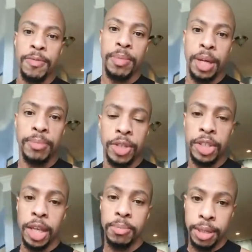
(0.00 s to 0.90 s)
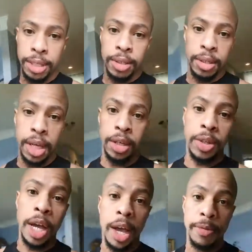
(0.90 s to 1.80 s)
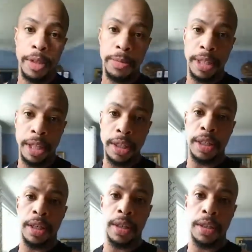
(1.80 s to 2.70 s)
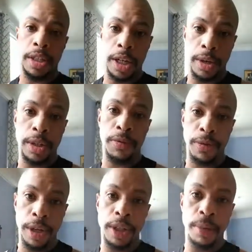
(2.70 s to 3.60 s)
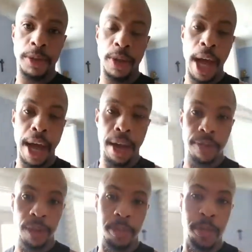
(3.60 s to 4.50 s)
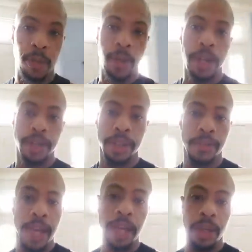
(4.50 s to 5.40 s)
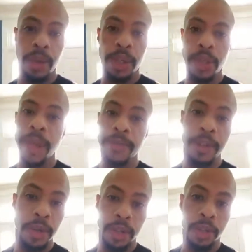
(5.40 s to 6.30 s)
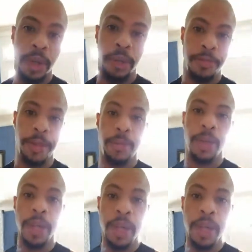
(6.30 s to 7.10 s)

but I'm just saying take your time to be decent. Cherish the friendships you have, the people around you that value you, because you have no control of people.